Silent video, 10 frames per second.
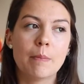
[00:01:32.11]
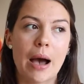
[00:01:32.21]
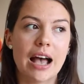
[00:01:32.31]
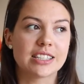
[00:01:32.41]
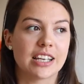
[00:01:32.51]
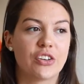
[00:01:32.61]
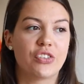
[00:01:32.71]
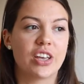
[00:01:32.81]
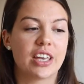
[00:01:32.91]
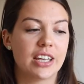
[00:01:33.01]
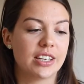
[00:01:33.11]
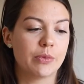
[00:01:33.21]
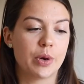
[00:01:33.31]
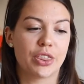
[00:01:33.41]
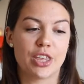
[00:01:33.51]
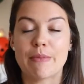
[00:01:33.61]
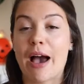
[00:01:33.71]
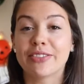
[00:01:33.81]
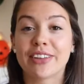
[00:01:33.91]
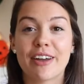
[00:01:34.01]
But I figured with the
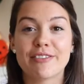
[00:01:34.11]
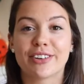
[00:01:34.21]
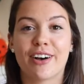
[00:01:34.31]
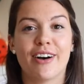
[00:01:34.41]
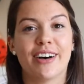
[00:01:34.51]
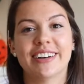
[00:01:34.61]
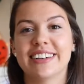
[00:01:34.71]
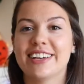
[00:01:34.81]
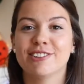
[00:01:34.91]
amount that I've got,